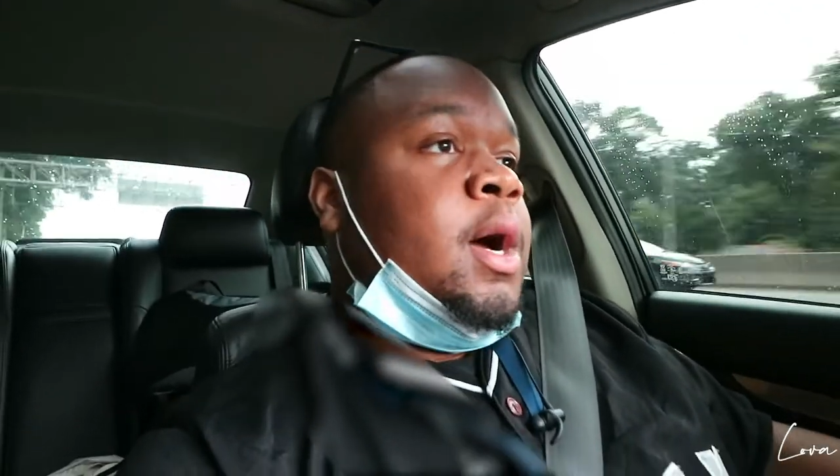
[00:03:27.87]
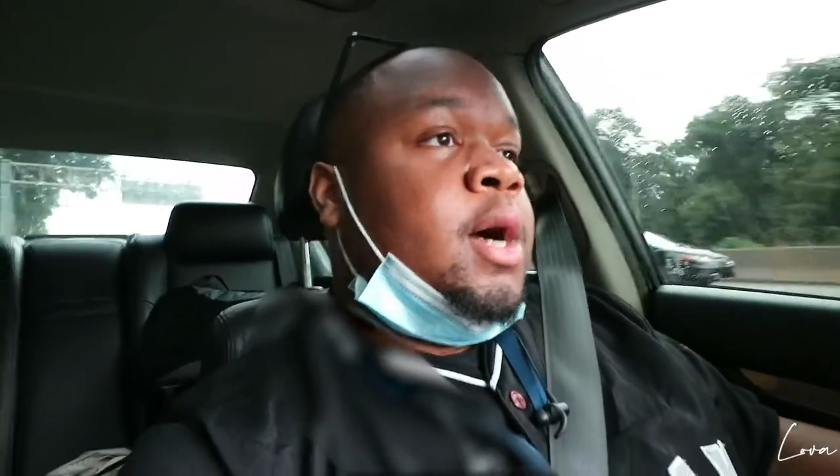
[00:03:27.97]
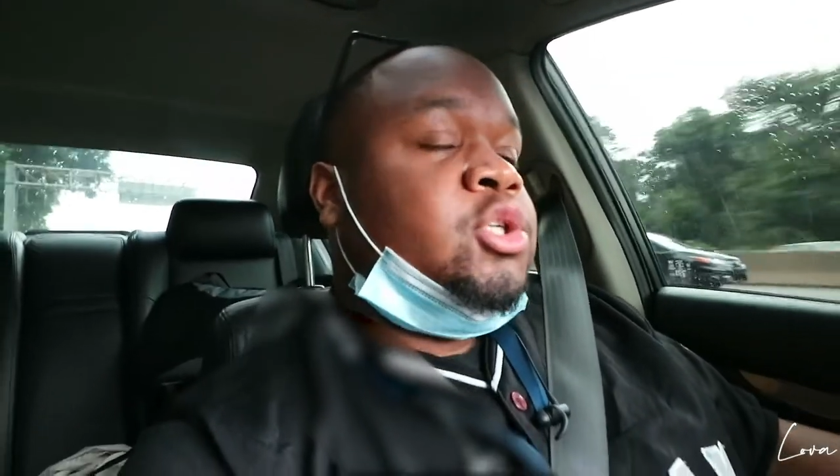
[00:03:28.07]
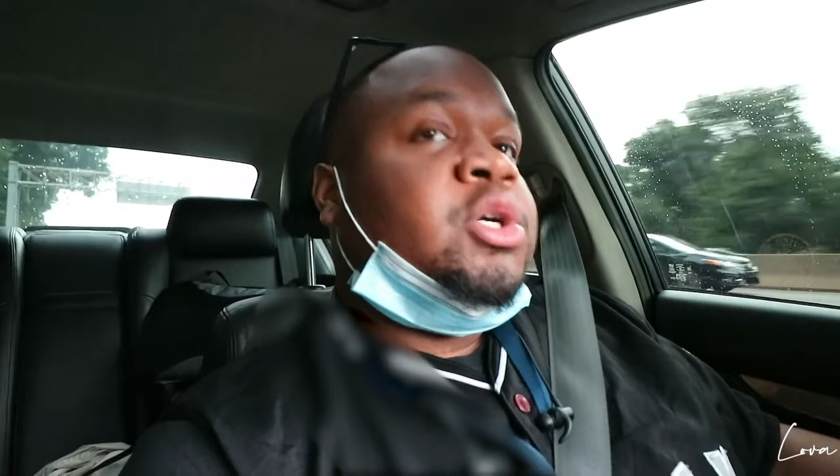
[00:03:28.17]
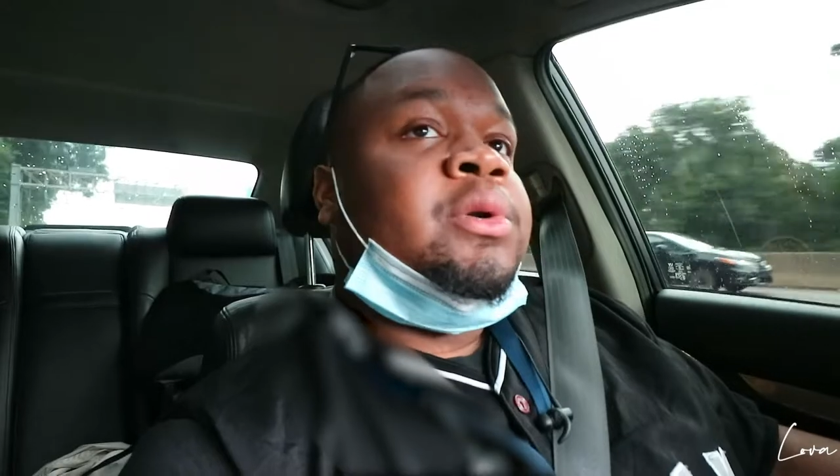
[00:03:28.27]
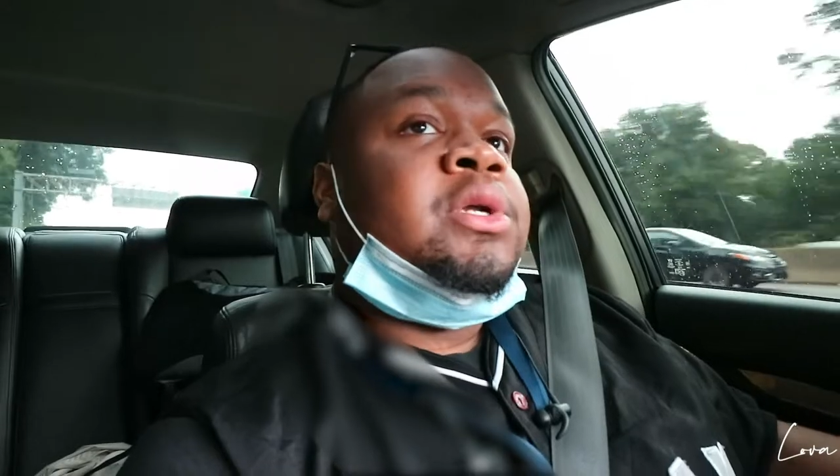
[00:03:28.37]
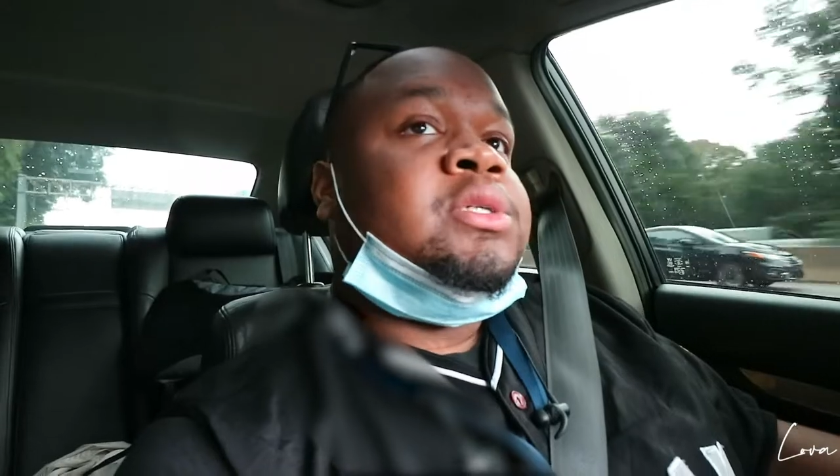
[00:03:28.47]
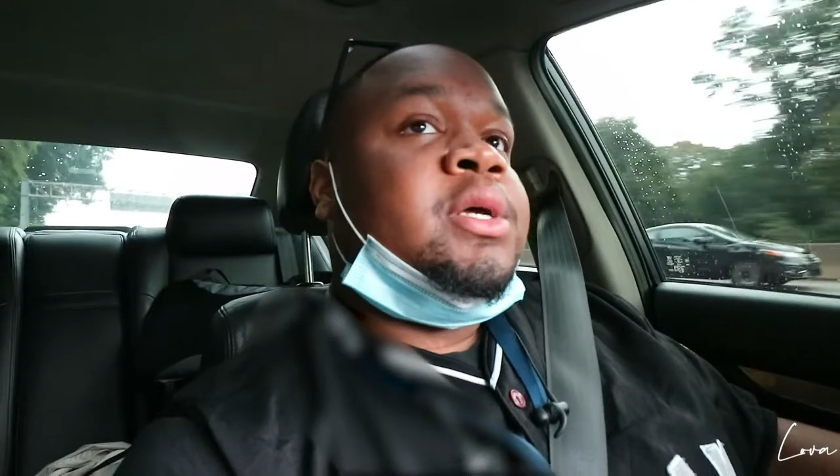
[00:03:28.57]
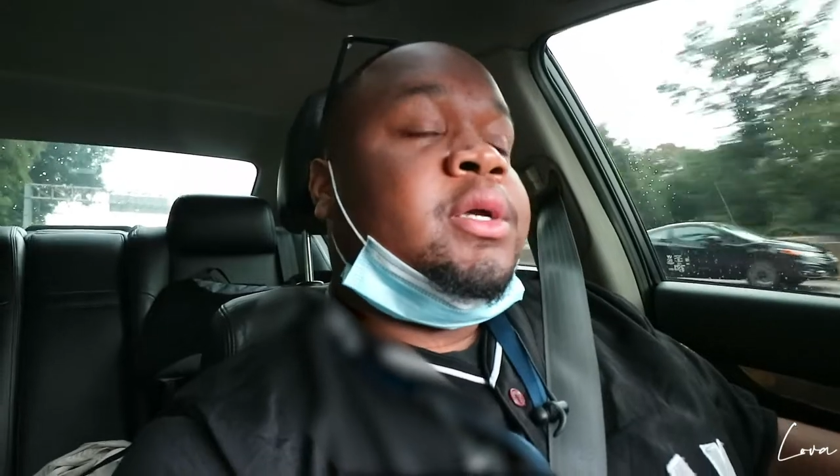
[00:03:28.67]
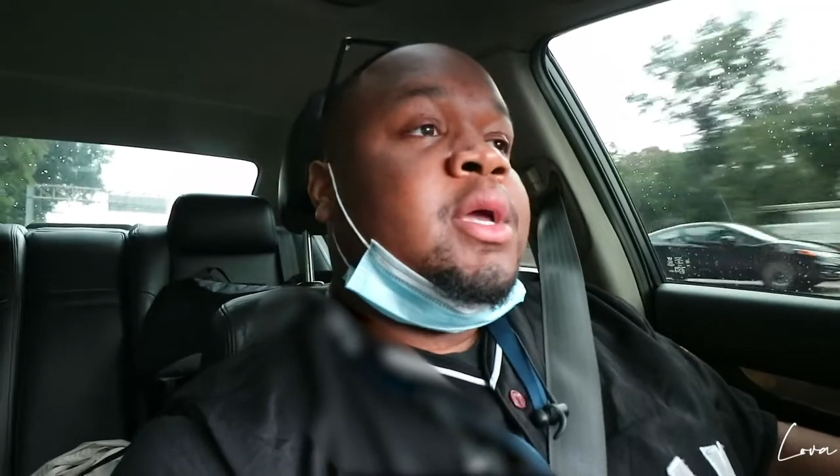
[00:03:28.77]
uh, show what it
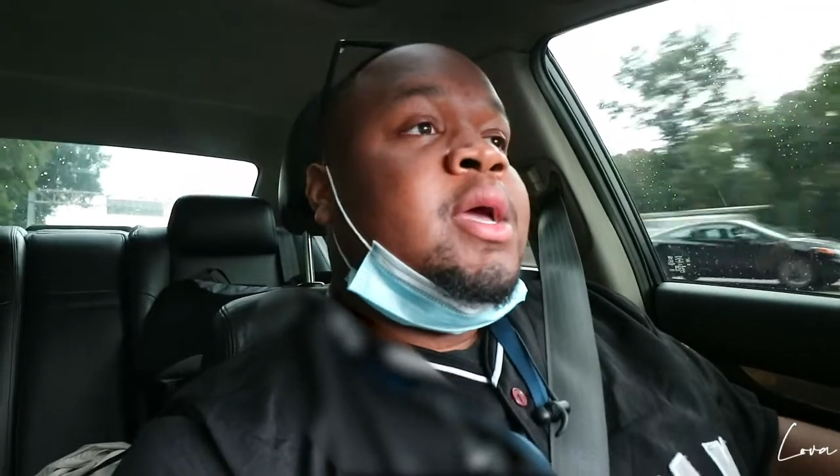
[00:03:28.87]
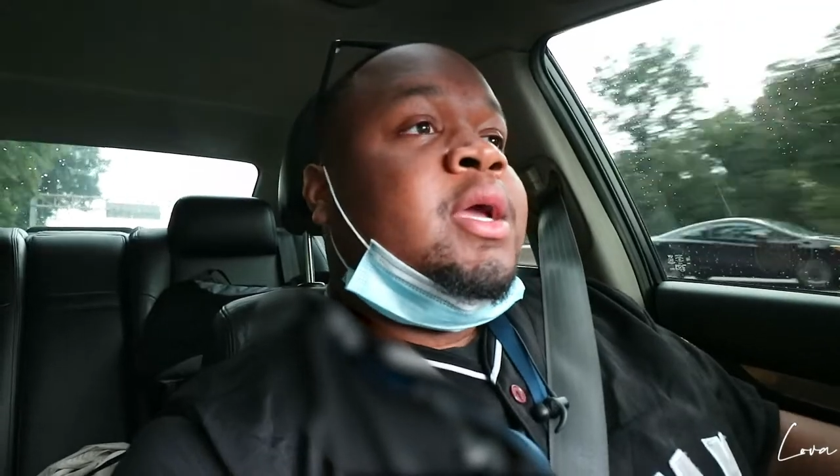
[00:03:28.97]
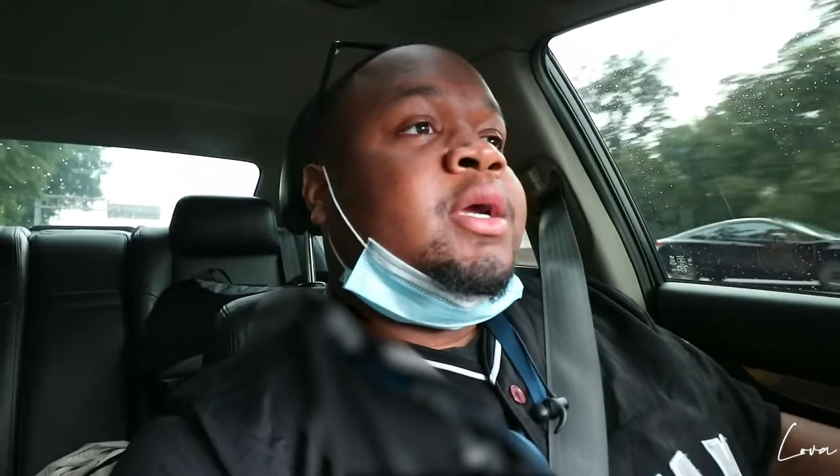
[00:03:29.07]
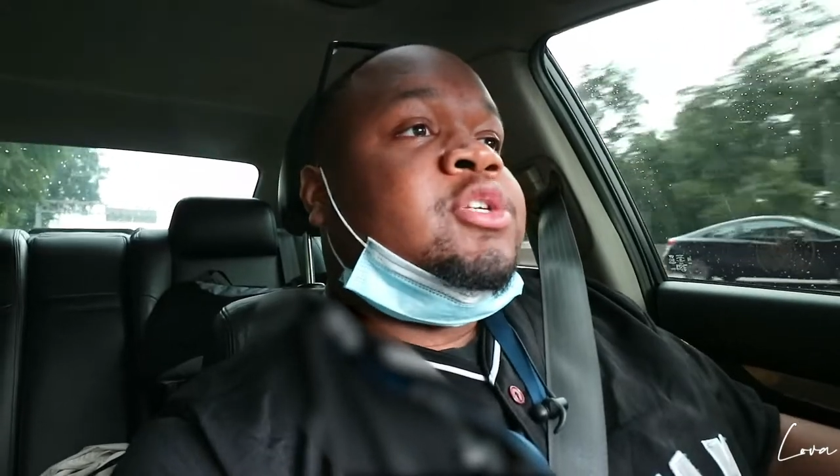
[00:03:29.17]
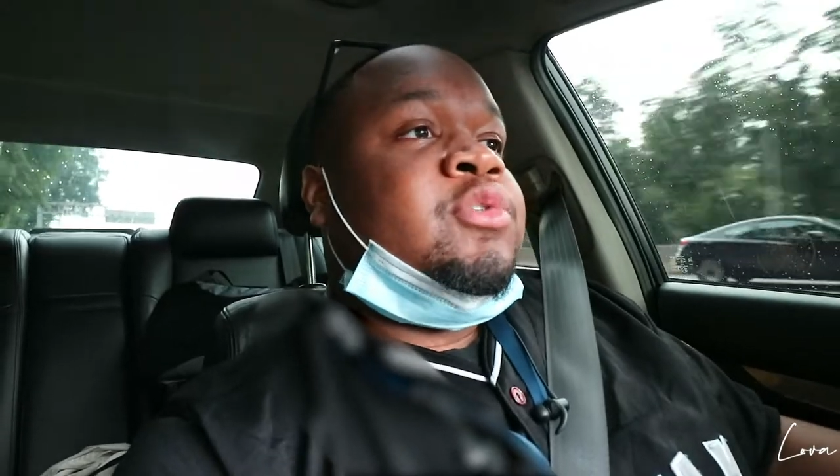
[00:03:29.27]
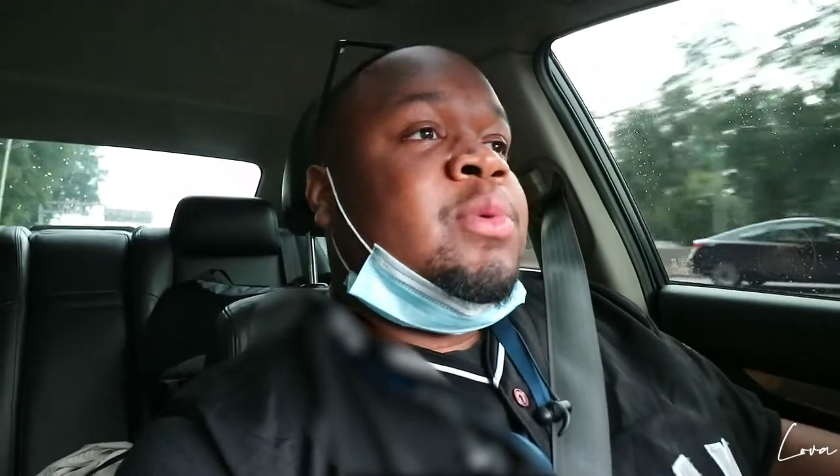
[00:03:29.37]
looks like. Because